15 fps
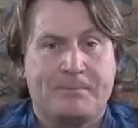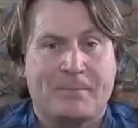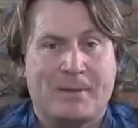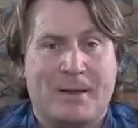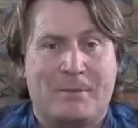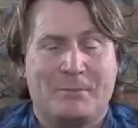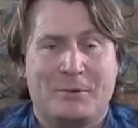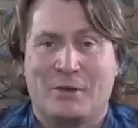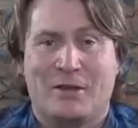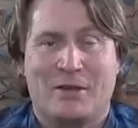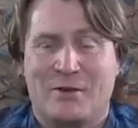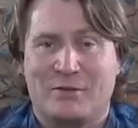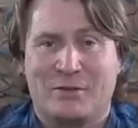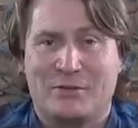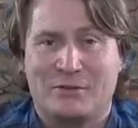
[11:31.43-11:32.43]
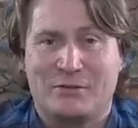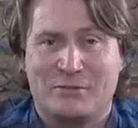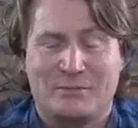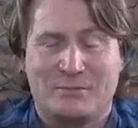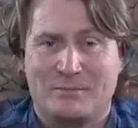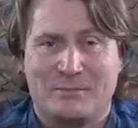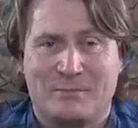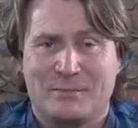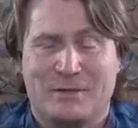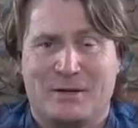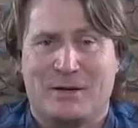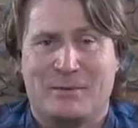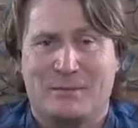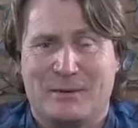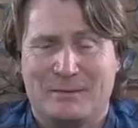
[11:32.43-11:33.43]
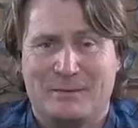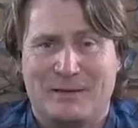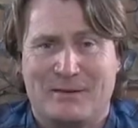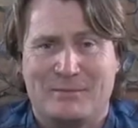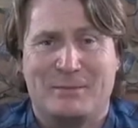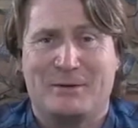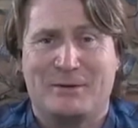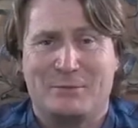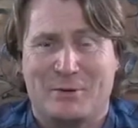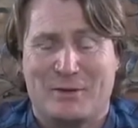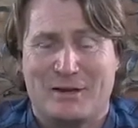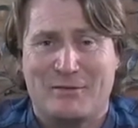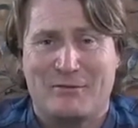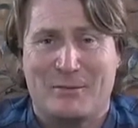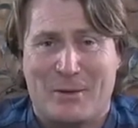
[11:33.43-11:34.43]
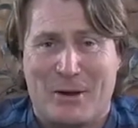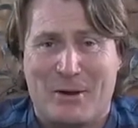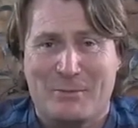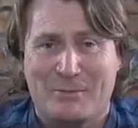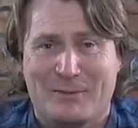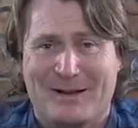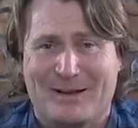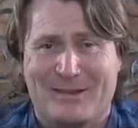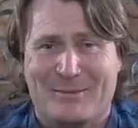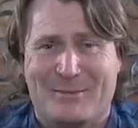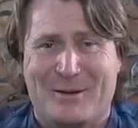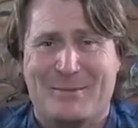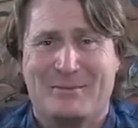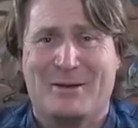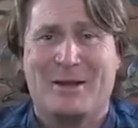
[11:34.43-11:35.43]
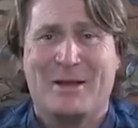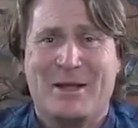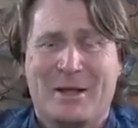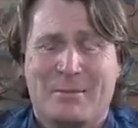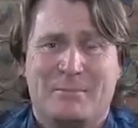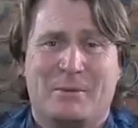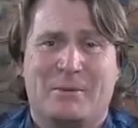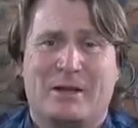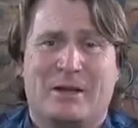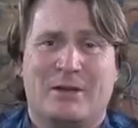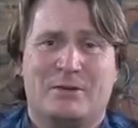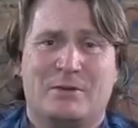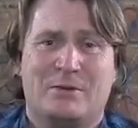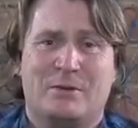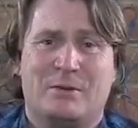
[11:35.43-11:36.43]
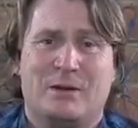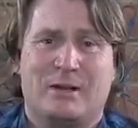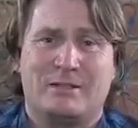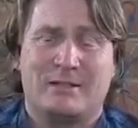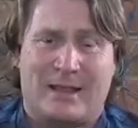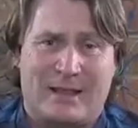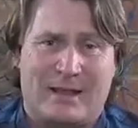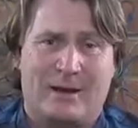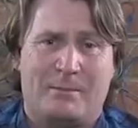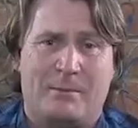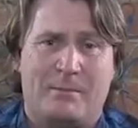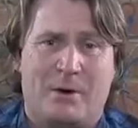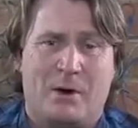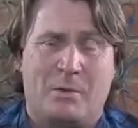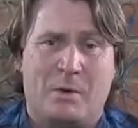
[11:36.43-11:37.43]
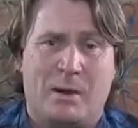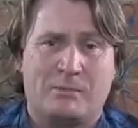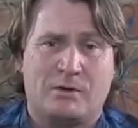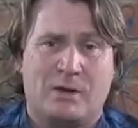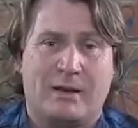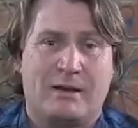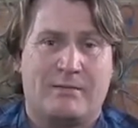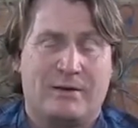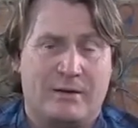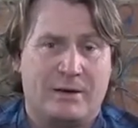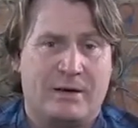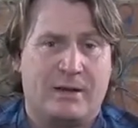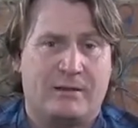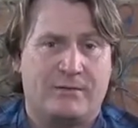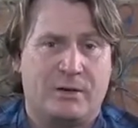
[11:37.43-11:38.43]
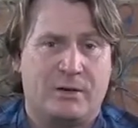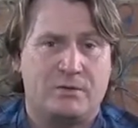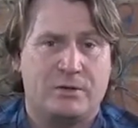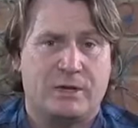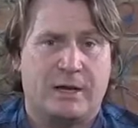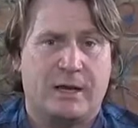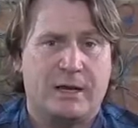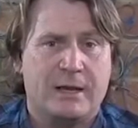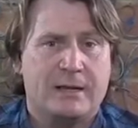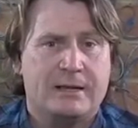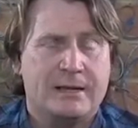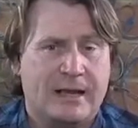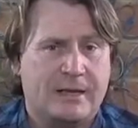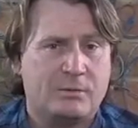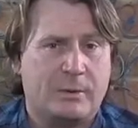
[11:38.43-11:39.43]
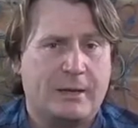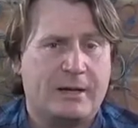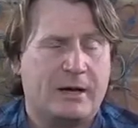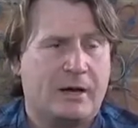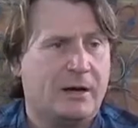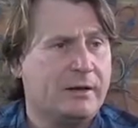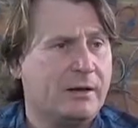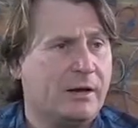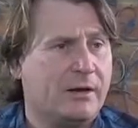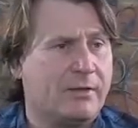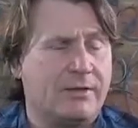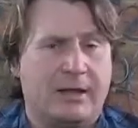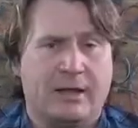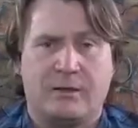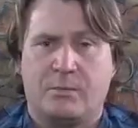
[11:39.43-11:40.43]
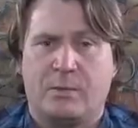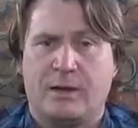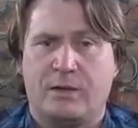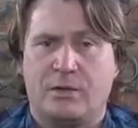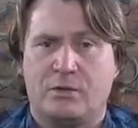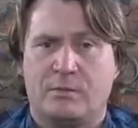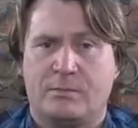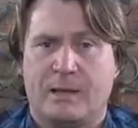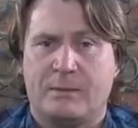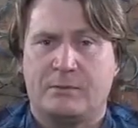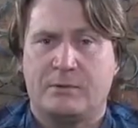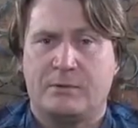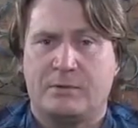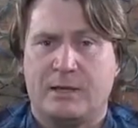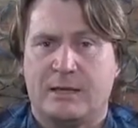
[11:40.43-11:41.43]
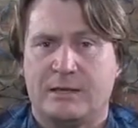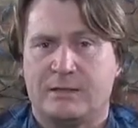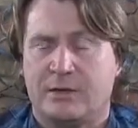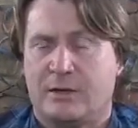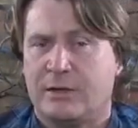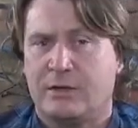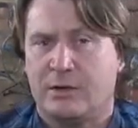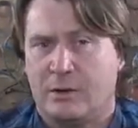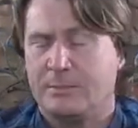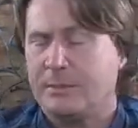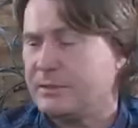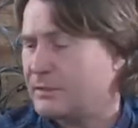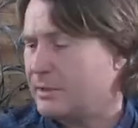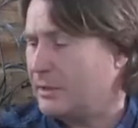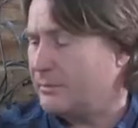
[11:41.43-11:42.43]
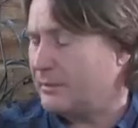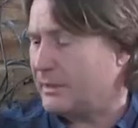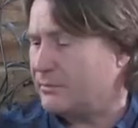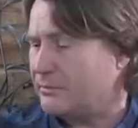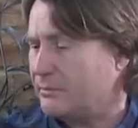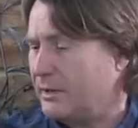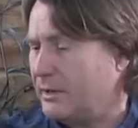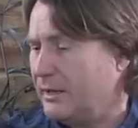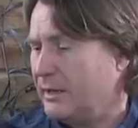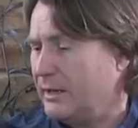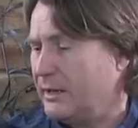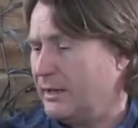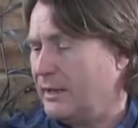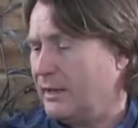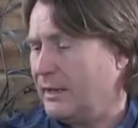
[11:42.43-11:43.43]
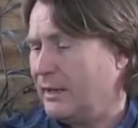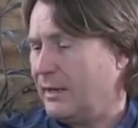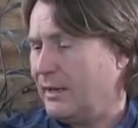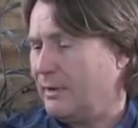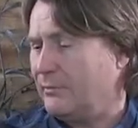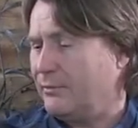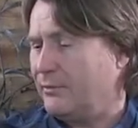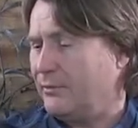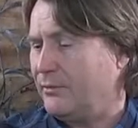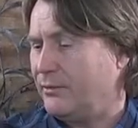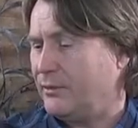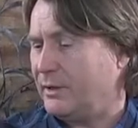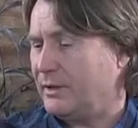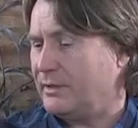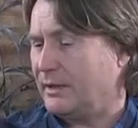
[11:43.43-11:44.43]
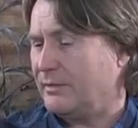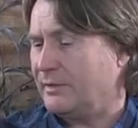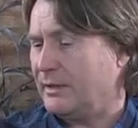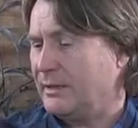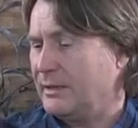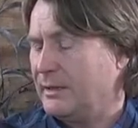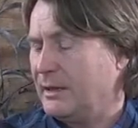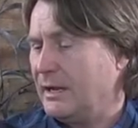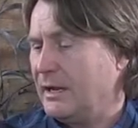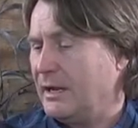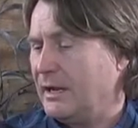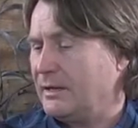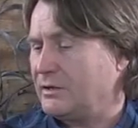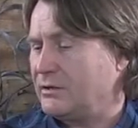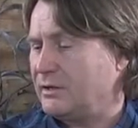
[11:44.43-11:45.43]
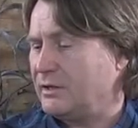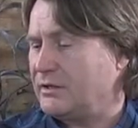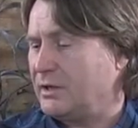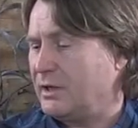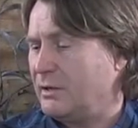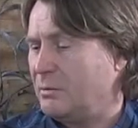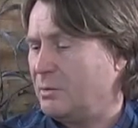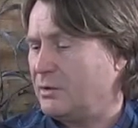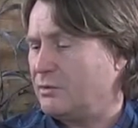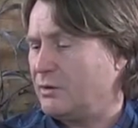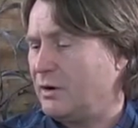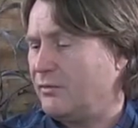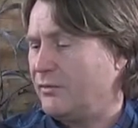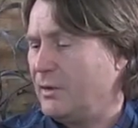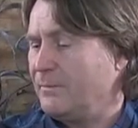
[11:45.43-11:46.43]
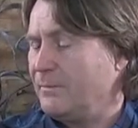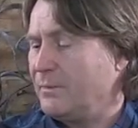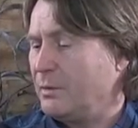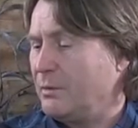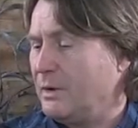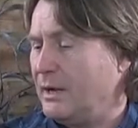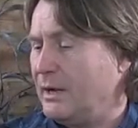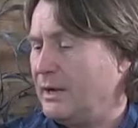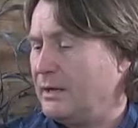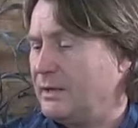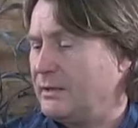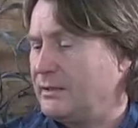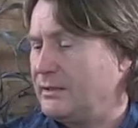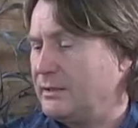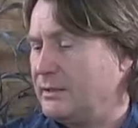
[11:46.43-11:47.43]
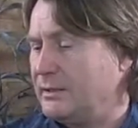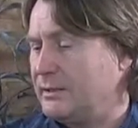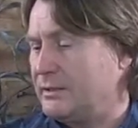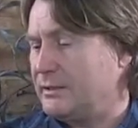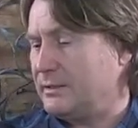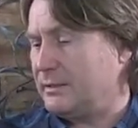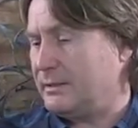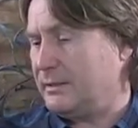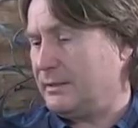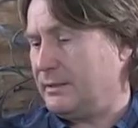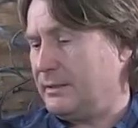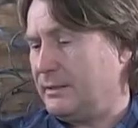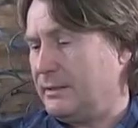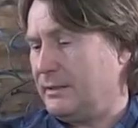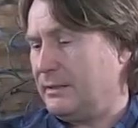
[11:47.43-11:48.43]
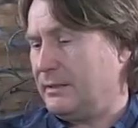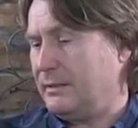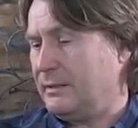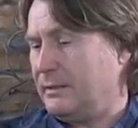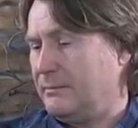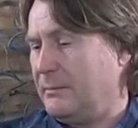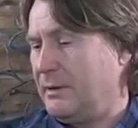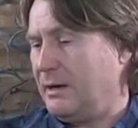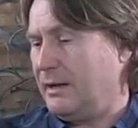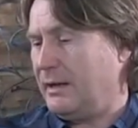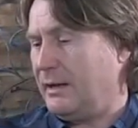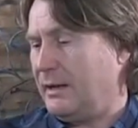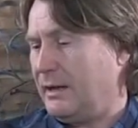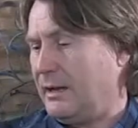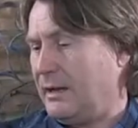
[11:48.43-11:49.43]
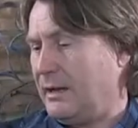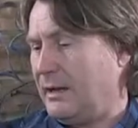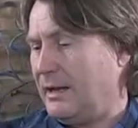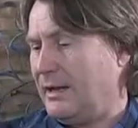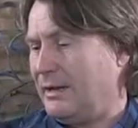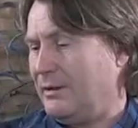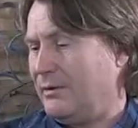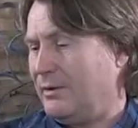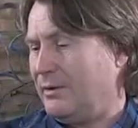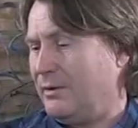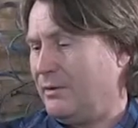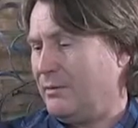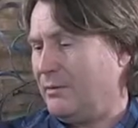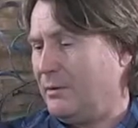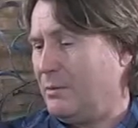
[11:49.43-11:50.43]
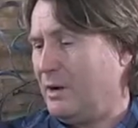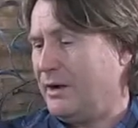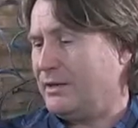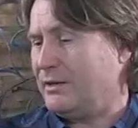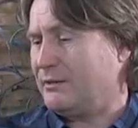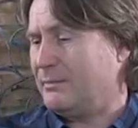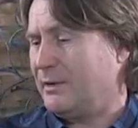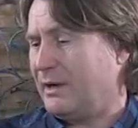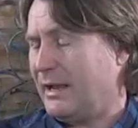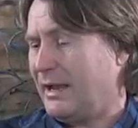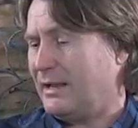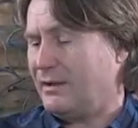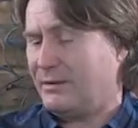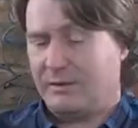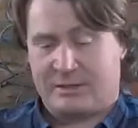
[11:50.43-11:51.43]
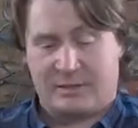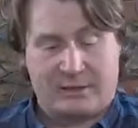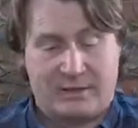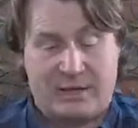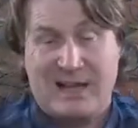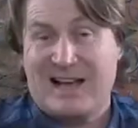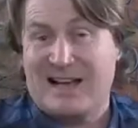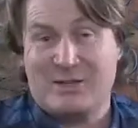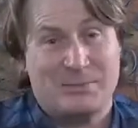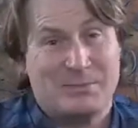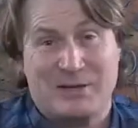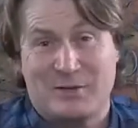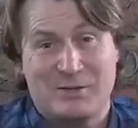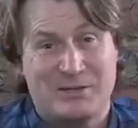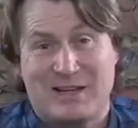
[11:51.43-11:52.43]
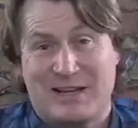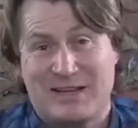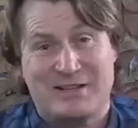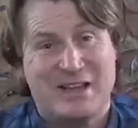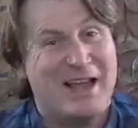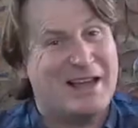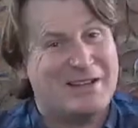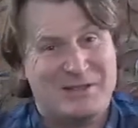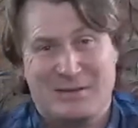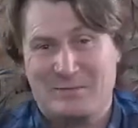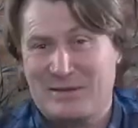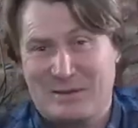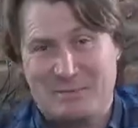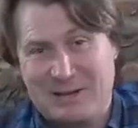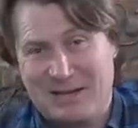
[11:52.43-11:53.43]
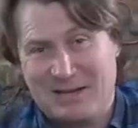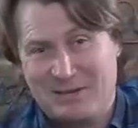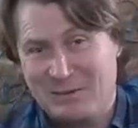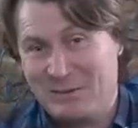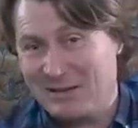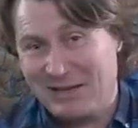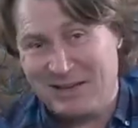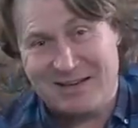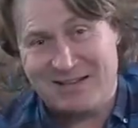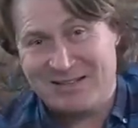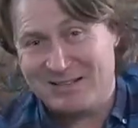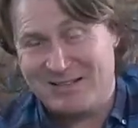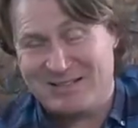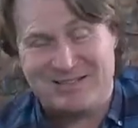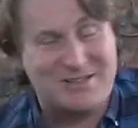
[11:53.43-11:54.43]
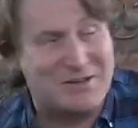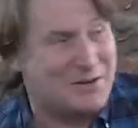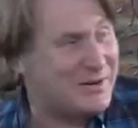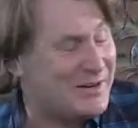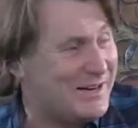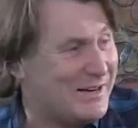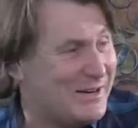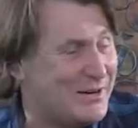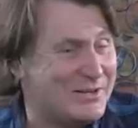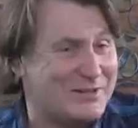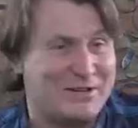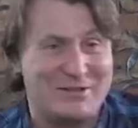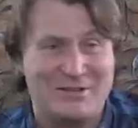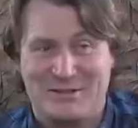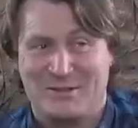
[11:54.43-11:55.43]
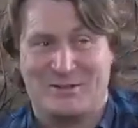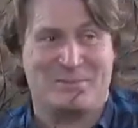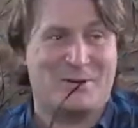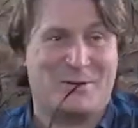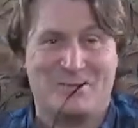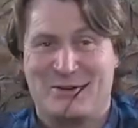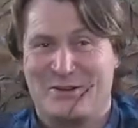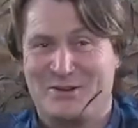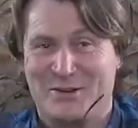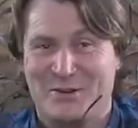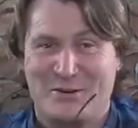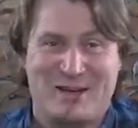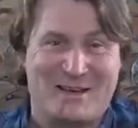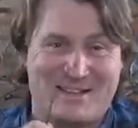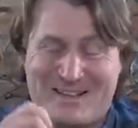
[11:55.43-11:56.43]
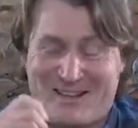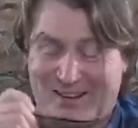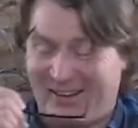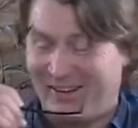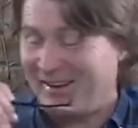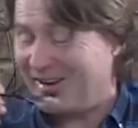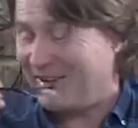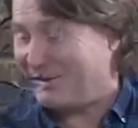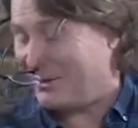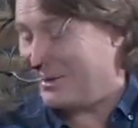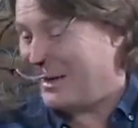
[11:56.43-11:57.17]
I'm looking over because, you know, everybody's working from home at the moment, but we're going to set that up on my website in the very near future, next week, I think, where you should be able to get signed copies. I hope that's really helpful for you, Davey. Teresa Woodruff, why does my 8-year-old, sorry, I should be using these. It's come to the bit. Do I need glasses? Don't I need glasses? Sometimes I do. Is it the light level?